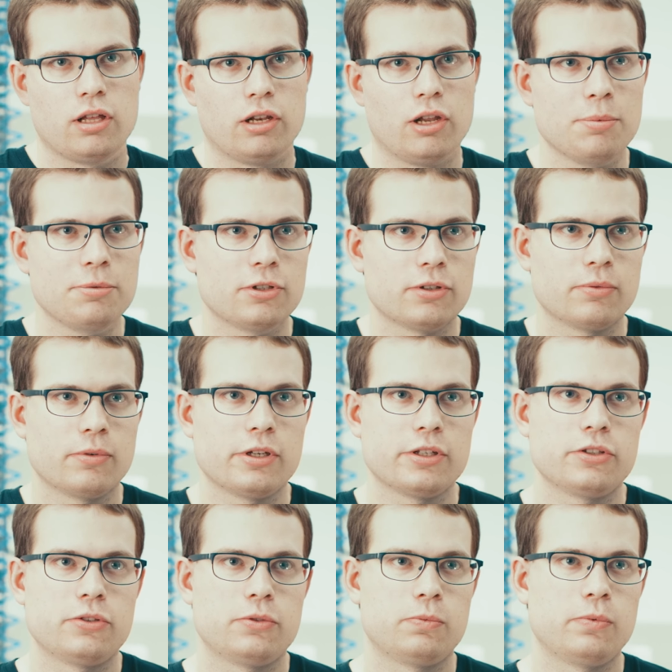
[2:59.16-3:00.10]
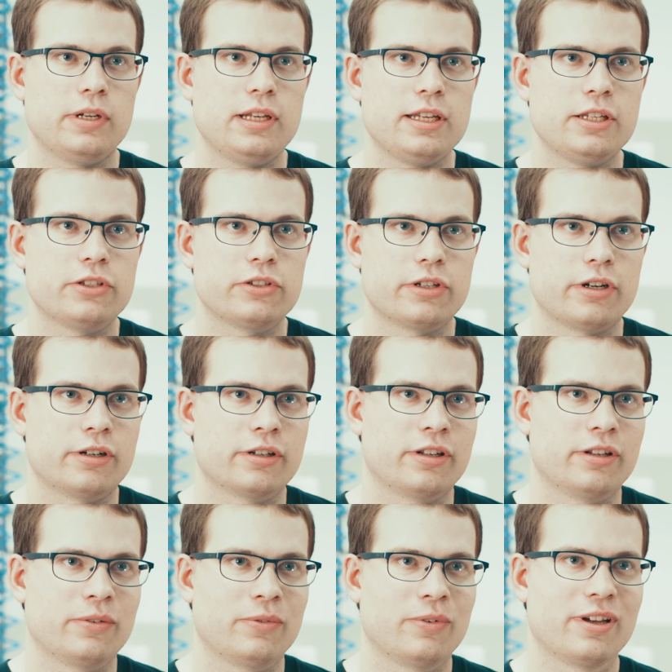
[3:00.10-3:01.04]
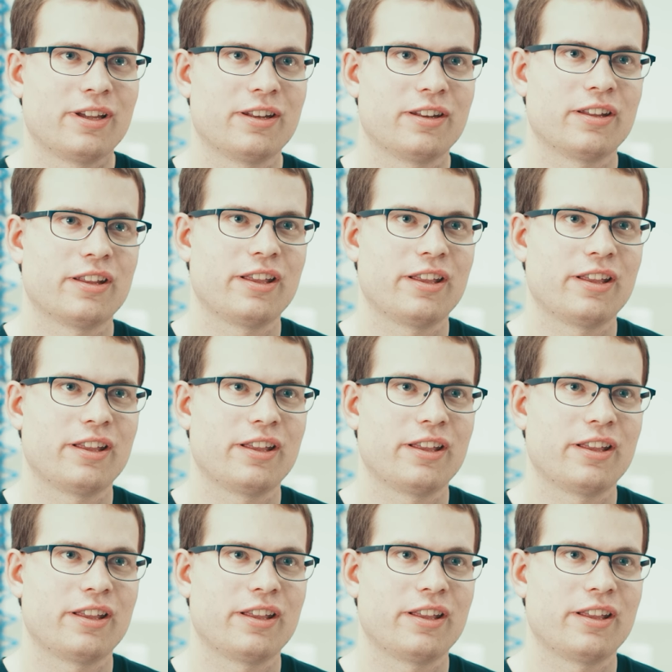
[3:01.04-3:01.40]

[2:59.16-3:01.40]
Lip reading: Lobster was really started when